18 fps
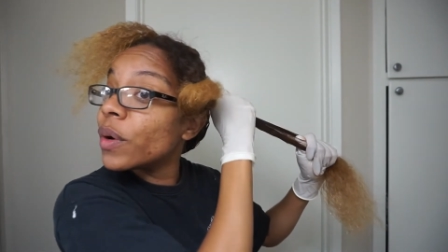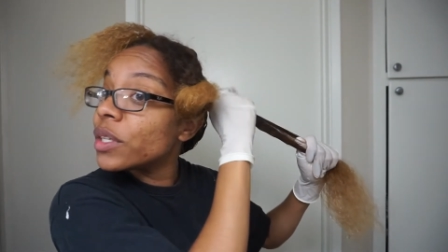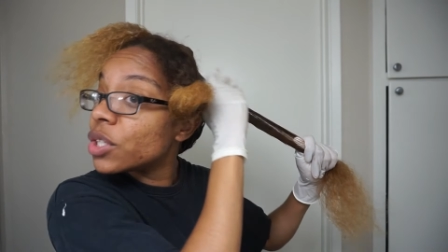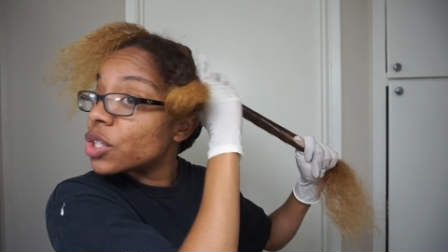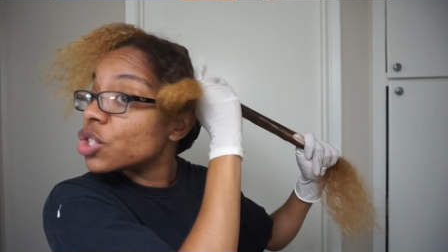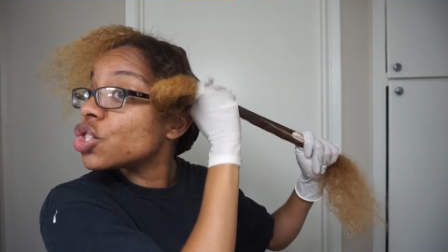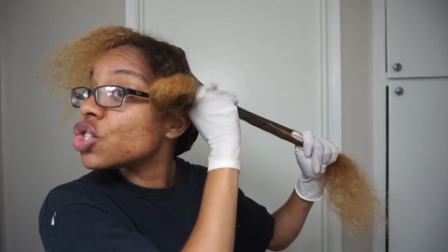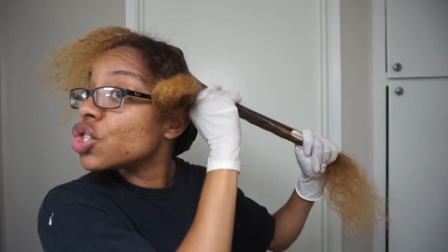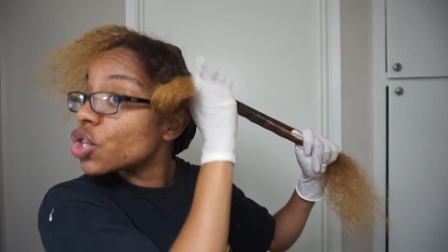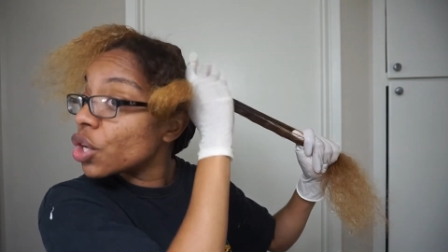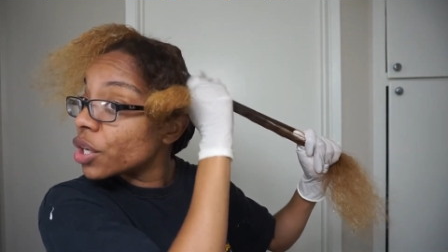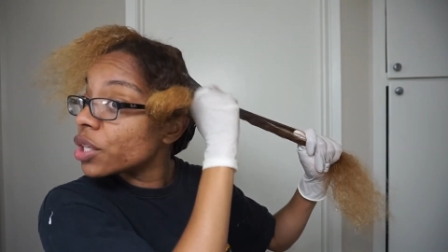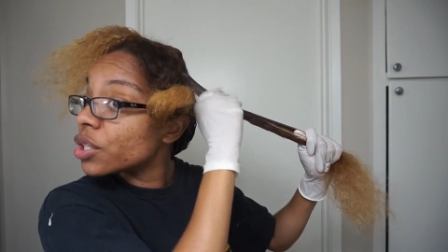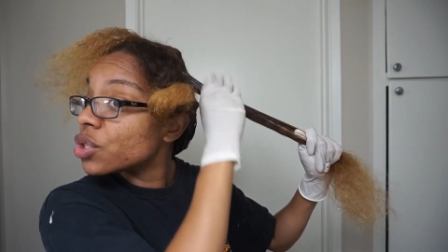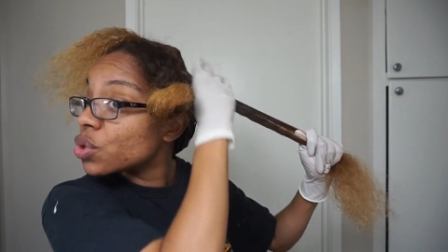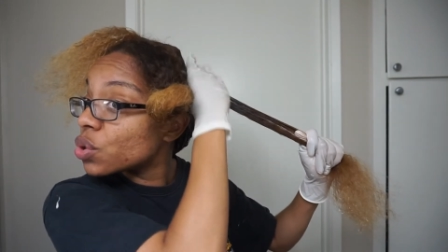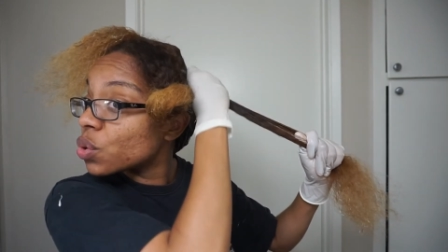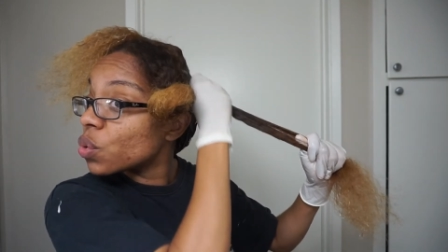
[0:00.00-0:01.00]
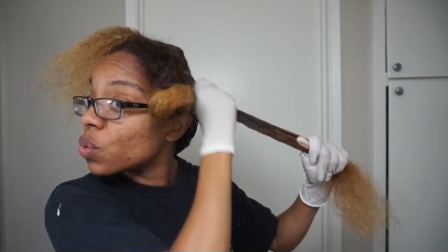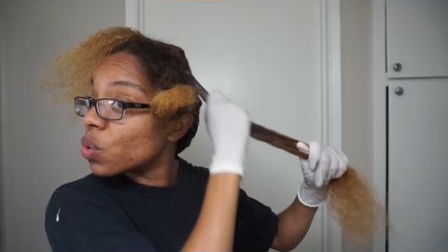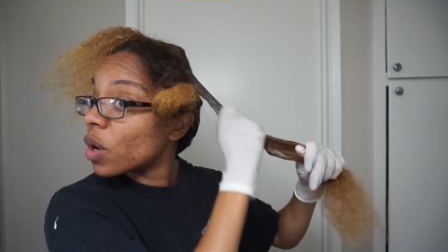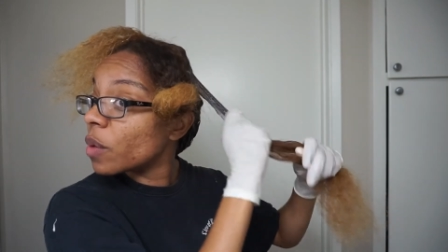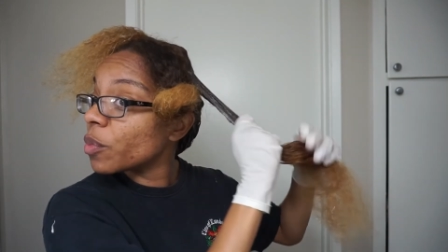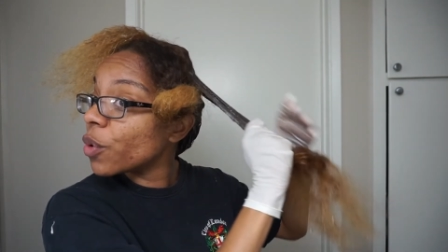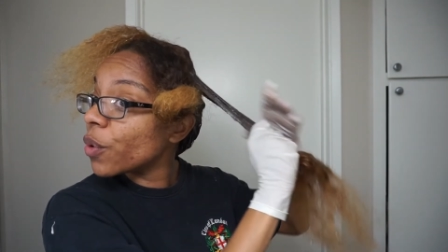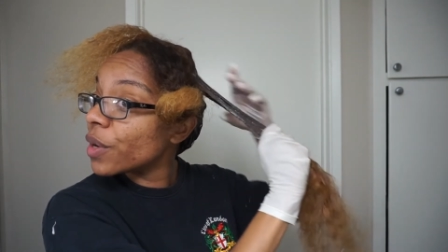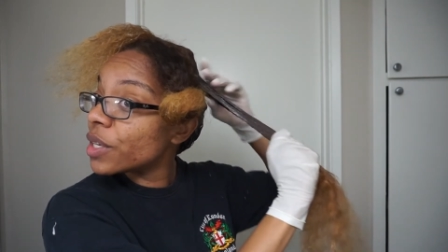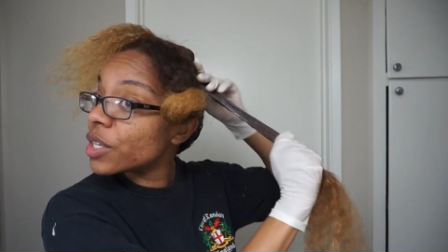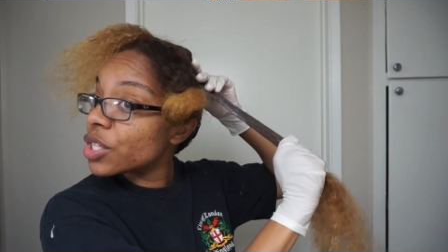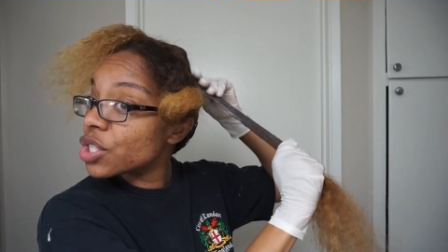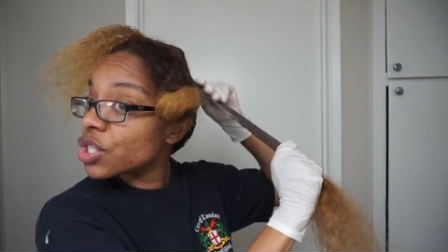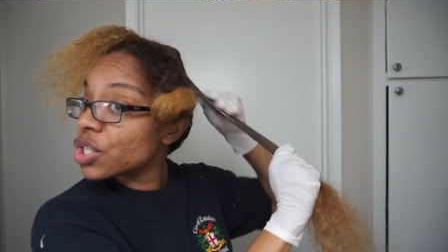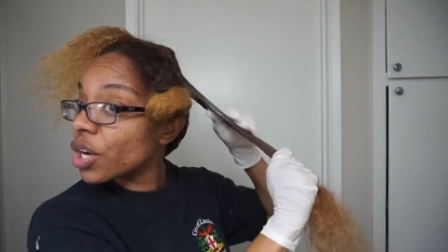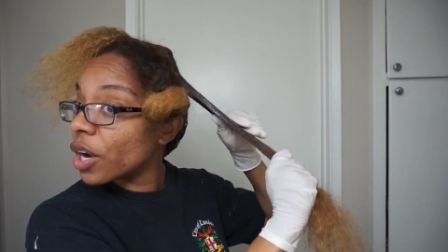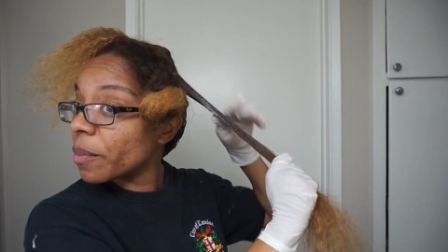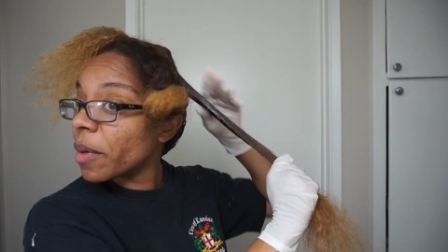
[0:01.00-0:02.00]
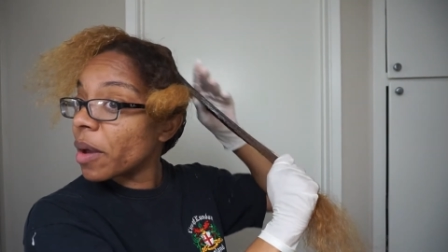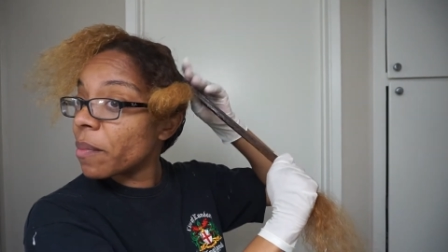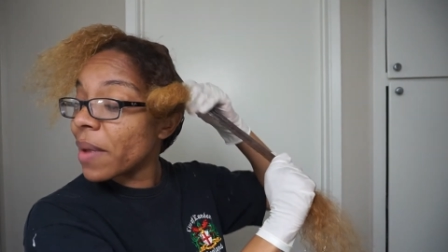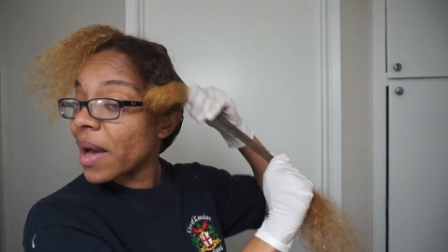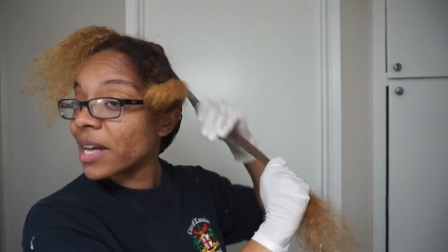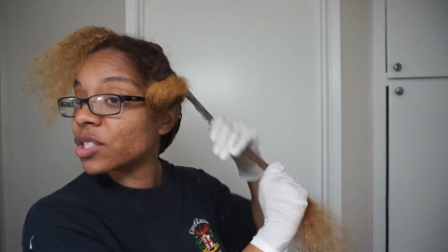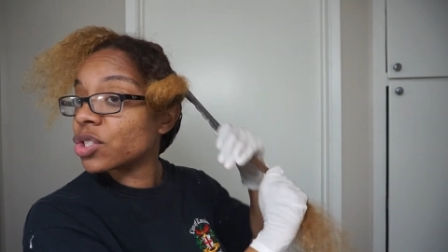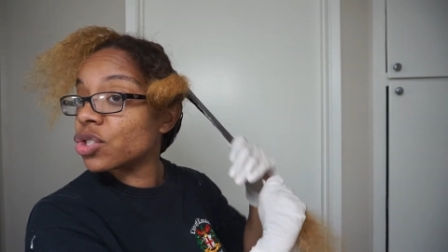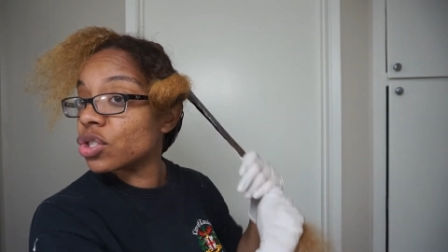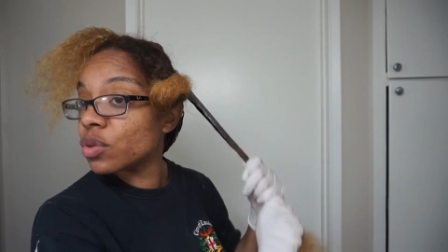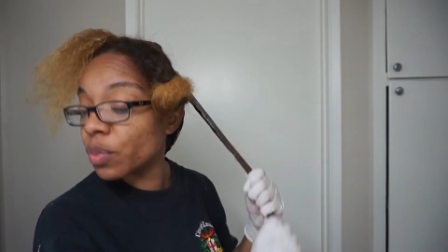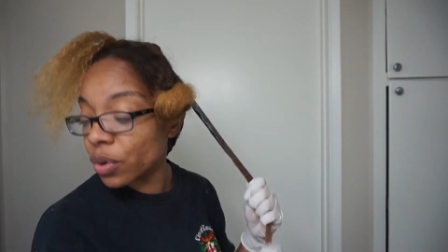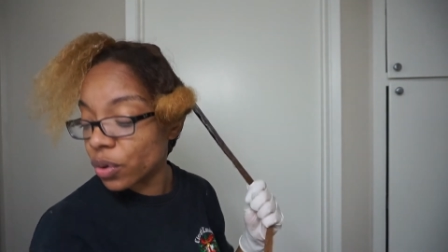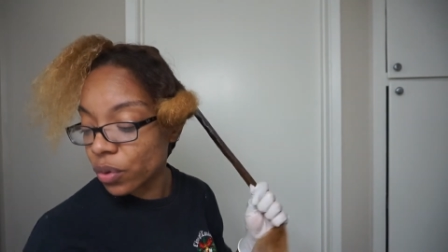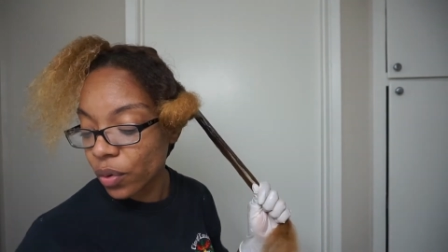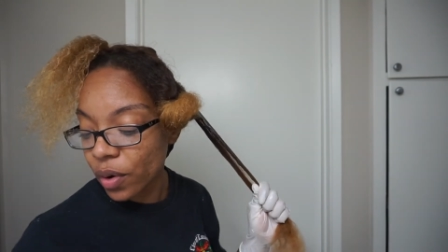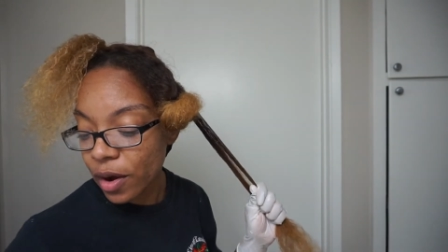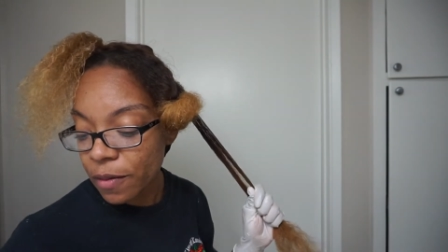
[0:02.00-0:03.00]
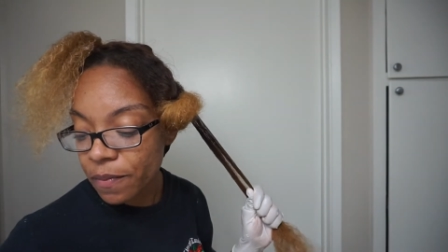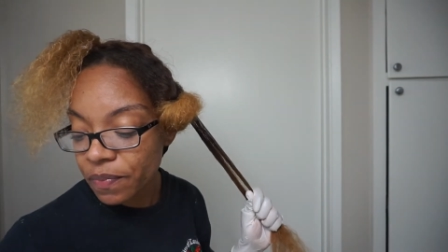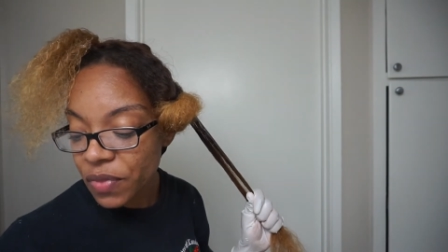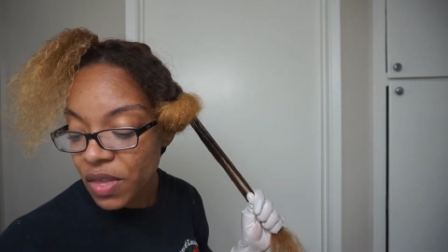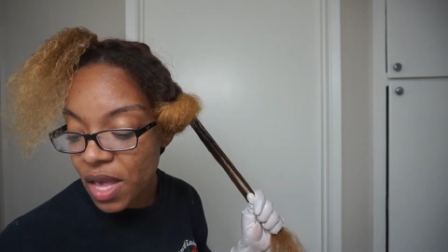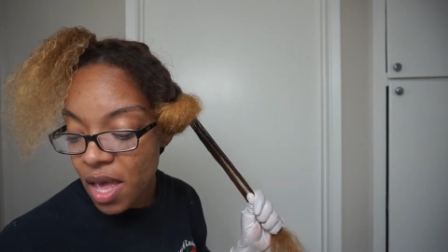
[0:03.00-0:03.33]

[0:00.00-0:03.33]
start school. I'm going to start my master's program